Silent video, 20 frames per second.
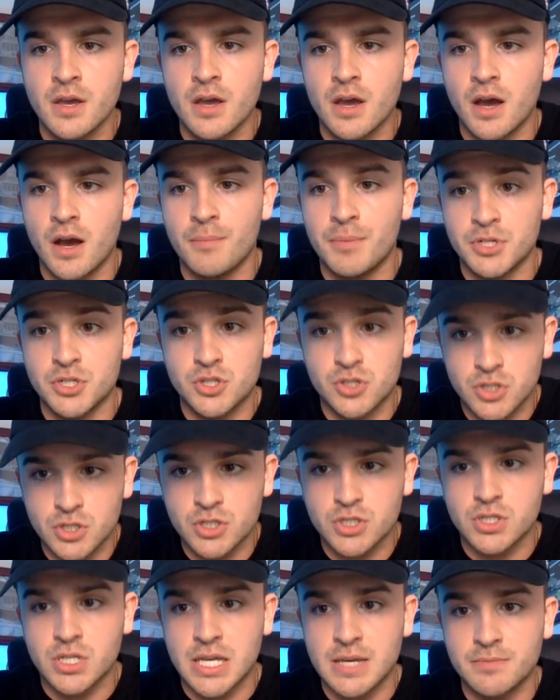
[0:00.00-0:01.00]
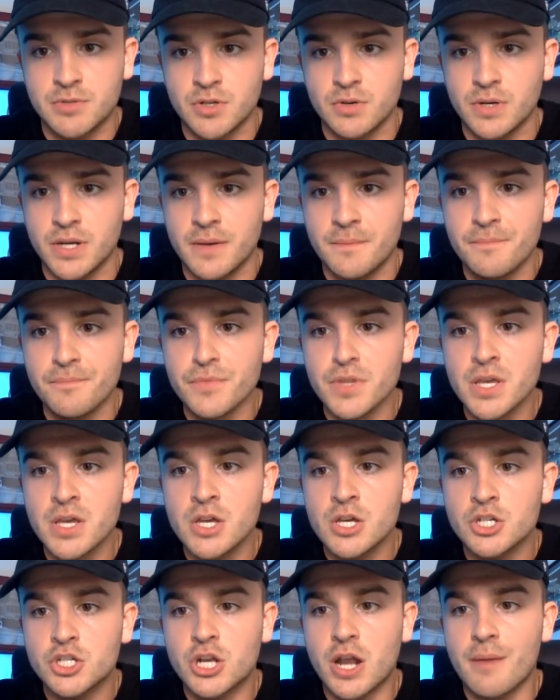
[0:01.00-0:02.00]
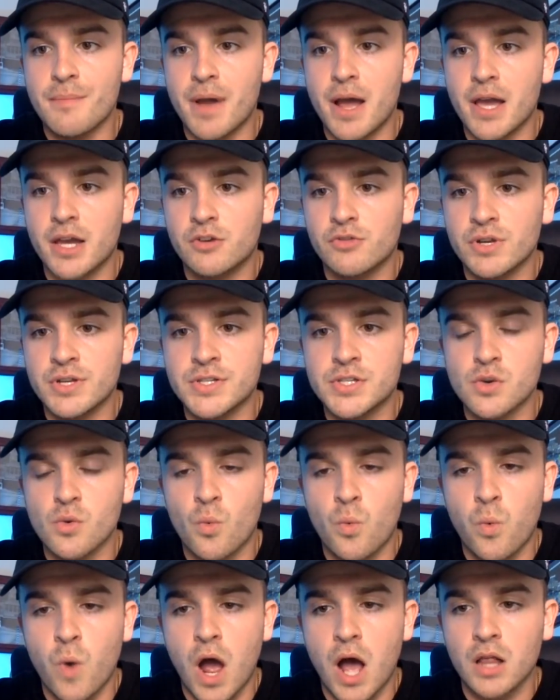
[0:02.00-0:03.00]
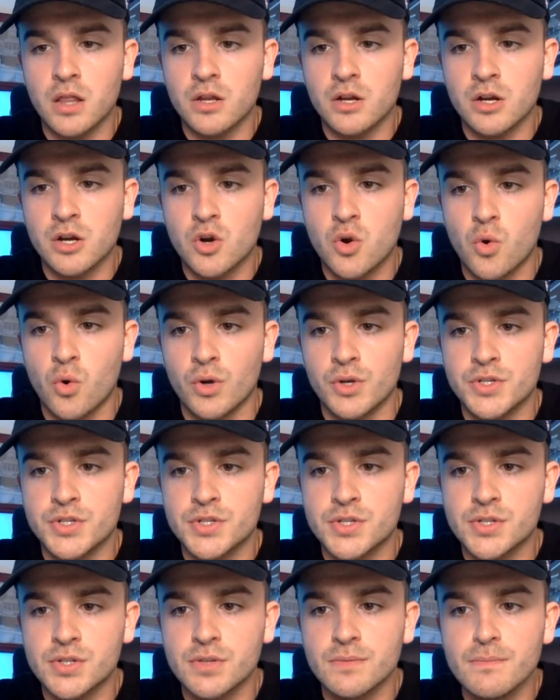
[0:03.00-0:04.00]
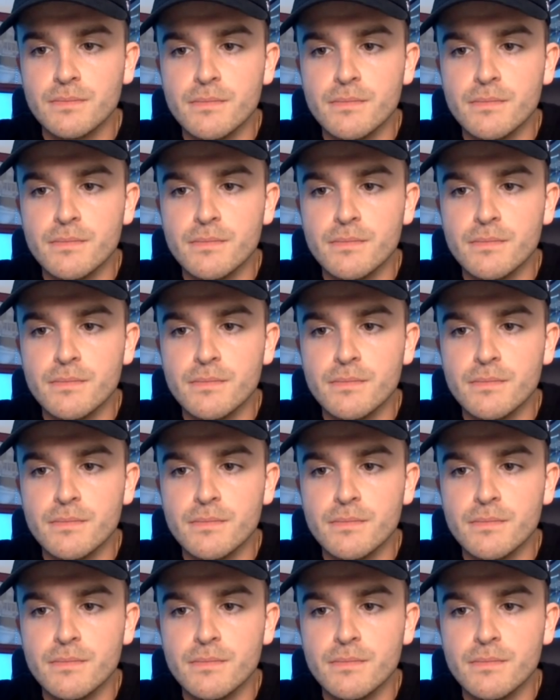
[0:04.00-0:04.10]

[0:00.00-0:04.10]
But just keep doing it. Should I buy Chris Waller course?